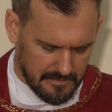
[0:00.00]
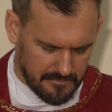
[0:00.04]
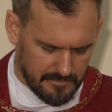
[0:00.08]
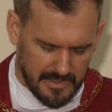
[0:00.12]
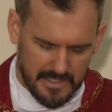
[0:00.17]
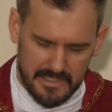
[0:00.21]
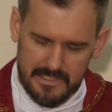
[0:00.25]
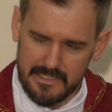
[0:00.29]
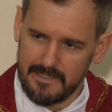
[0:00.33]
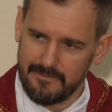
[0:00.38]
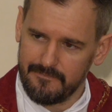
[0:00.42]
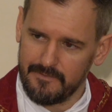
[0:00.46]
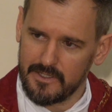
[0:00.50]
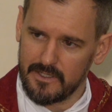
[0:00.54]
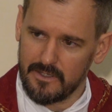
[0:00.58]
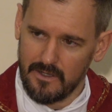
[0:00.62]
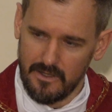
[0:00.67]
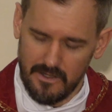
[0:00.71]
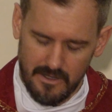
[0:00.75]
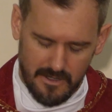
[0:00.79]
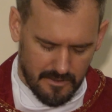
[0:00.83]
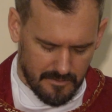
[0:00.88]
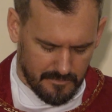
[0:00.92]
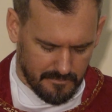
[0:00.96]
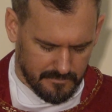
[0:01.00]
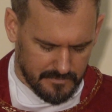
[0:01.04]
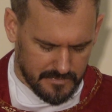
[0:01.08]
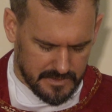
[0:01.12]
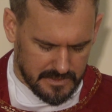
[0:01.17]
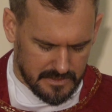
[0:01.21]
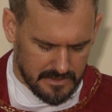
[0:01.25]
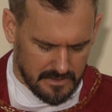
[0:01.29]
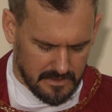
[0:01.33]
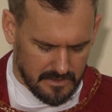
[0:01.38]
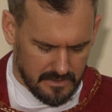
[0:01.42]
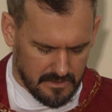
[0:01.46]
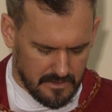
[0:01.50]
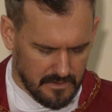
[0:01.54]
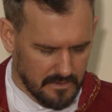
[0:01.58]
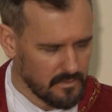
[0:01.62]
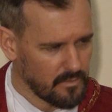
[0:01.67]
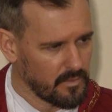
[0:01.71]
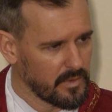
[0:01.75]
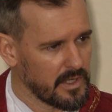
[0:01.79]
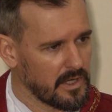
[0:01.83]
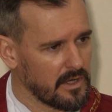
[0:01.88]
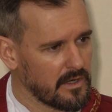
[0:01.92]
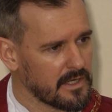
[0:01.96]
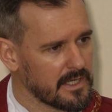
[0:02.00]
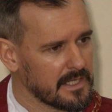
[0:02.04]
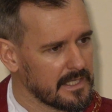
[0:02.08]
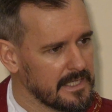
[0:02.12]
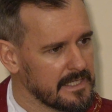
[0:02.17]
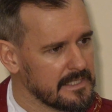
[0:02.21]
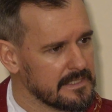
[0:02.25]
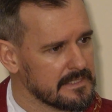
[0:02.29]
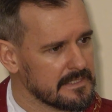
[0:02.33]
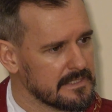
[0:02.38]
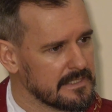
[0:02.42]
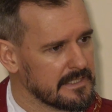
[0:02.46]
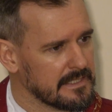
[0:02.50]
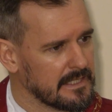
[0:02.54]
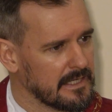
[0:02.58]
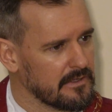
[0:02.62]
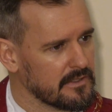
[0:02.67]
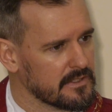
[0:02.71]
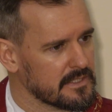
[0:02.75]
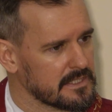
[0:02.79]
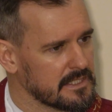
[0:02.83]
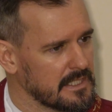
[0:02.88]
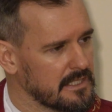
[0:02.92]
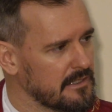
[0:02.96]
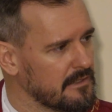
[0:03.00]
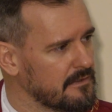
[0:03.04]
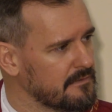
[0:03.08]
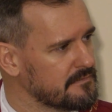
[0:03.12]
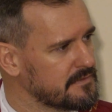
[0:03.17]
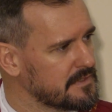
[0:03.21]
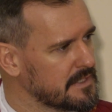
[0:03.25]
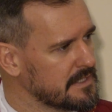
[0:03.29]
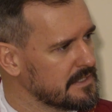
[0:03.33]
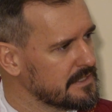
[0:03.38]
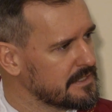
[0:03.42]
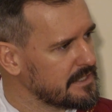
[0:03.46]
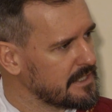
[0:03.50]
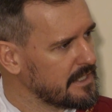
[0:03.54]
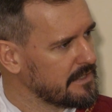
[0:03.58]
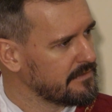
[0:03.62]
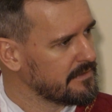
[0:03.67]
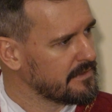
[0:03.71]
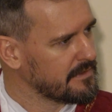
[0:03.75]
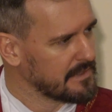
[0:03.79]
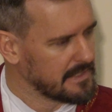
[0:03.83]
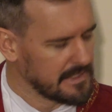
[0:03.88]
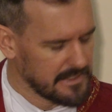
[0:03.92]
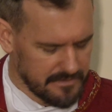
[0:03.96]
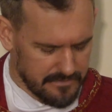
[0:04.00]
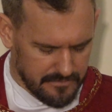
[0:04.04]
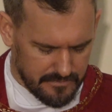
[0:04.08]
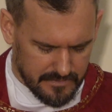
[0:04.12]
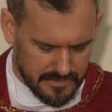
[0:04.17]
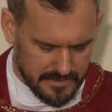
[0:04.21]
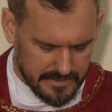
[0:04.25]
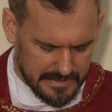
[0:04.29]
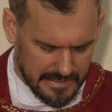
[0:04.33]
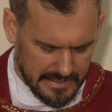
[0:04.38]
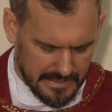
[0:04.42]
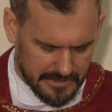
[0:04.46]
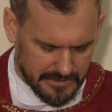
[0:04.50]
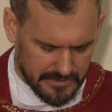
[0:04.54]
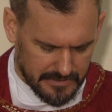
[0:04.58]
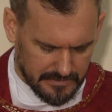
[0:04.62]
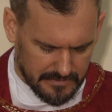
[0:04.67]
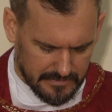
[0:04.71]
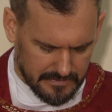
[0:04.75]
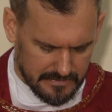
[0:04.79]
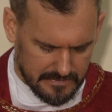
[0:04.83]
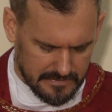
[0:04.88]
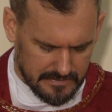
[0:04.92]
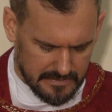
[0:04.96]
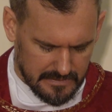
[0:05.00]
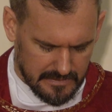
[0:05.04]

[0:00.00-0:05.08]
by giving alms, we are cleansing ourselves interiorly through these actions.